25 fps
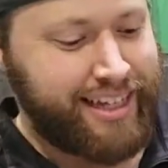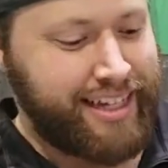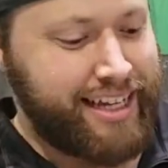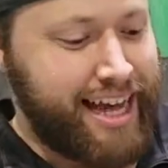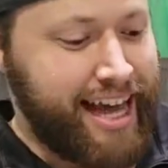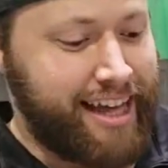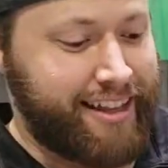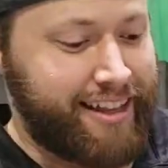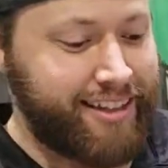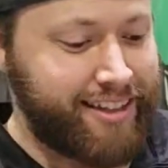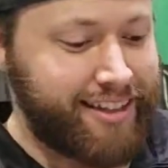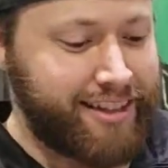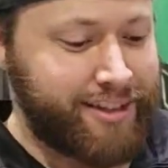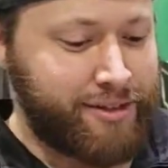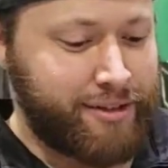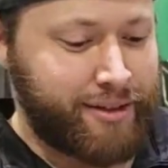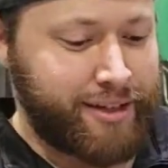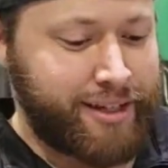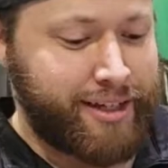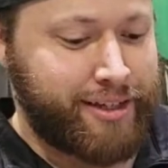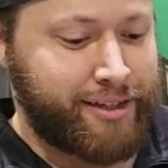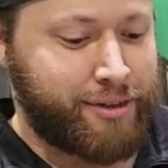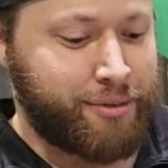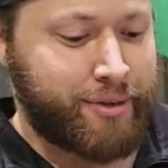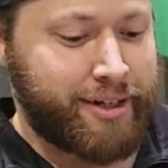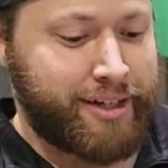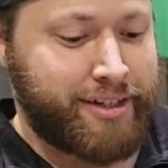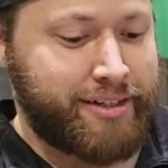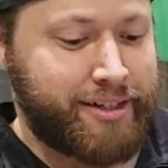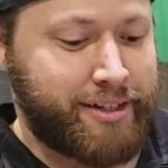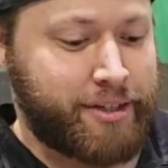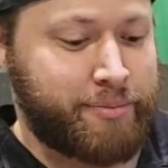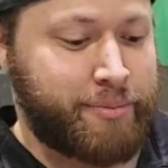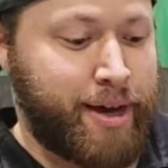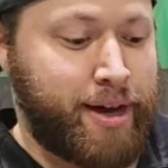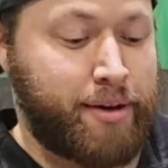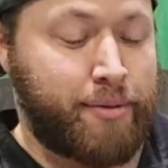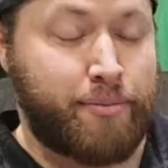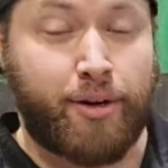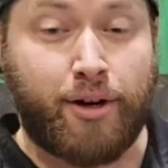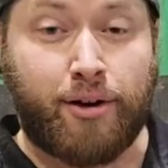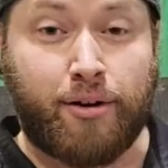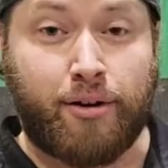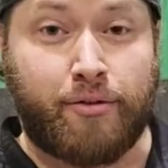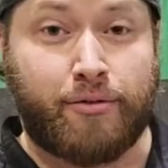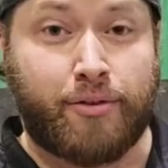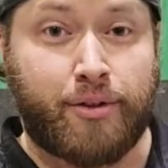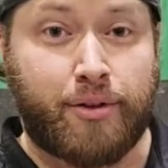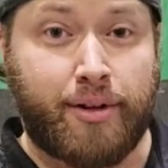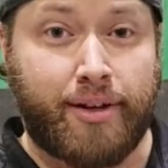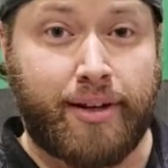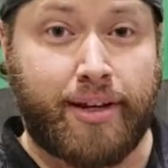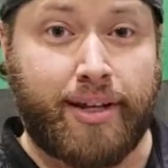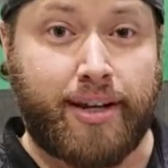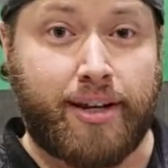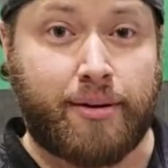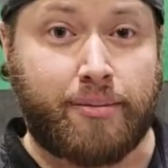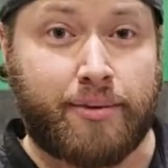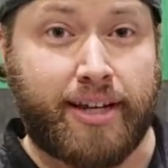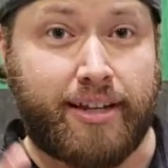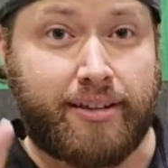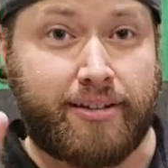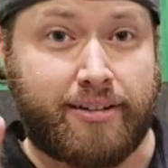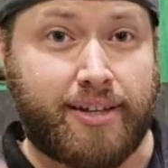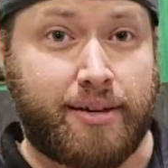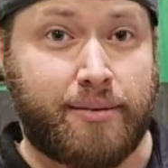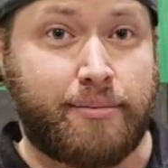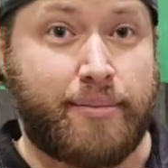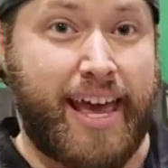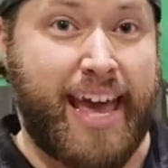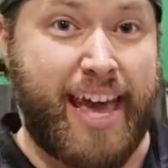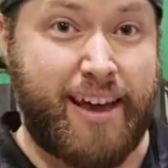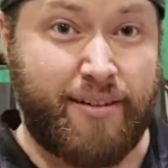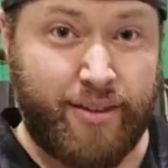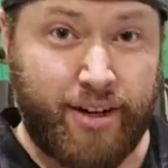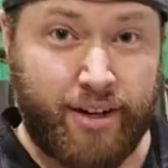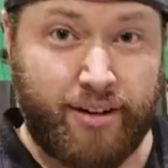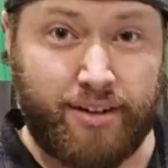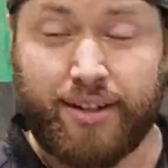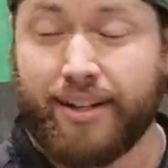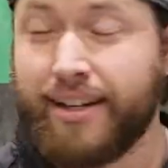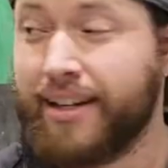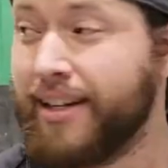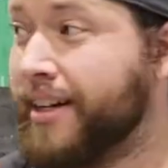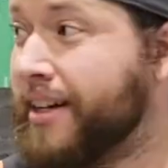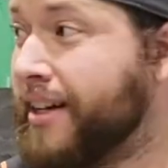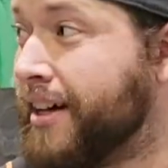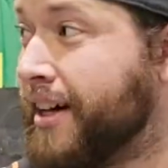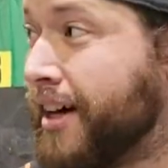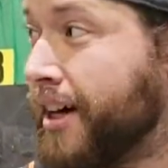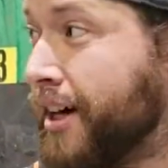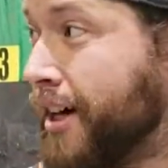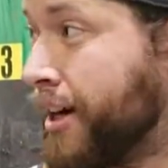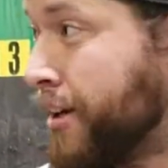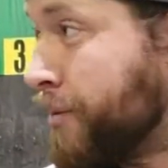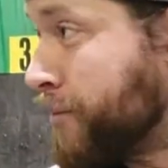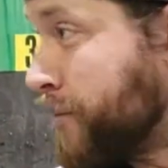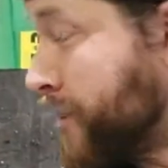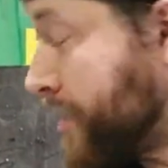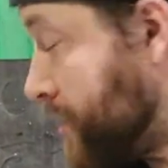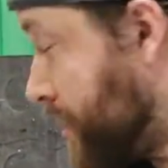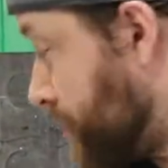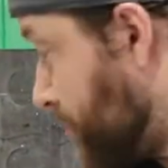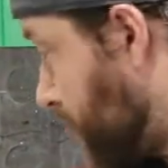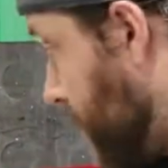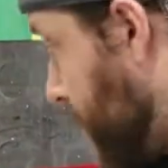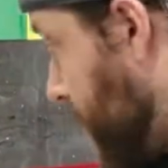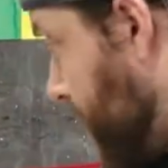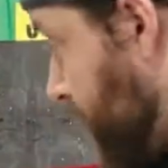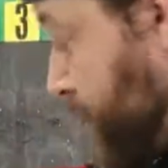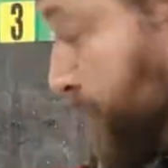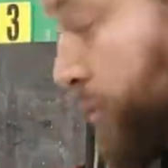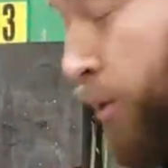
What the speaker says: And this is only a 26-pound bow. If you end up getting something heavier, because I've got another